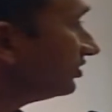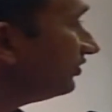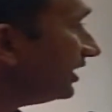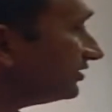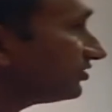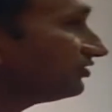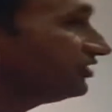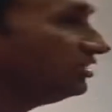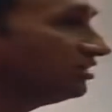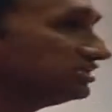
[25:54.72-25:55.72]

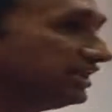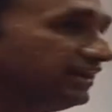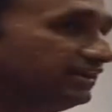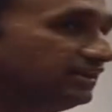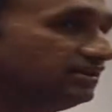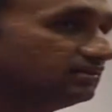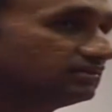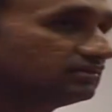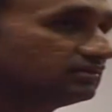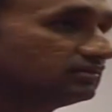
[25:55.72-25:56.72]
philanthropy or charity.
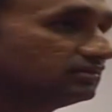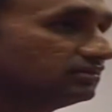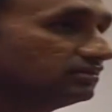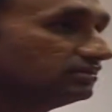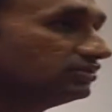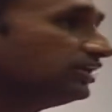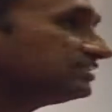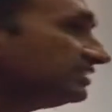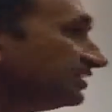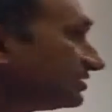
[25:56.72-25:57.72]
Today,
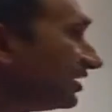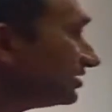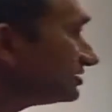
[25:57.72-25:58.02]
CSR is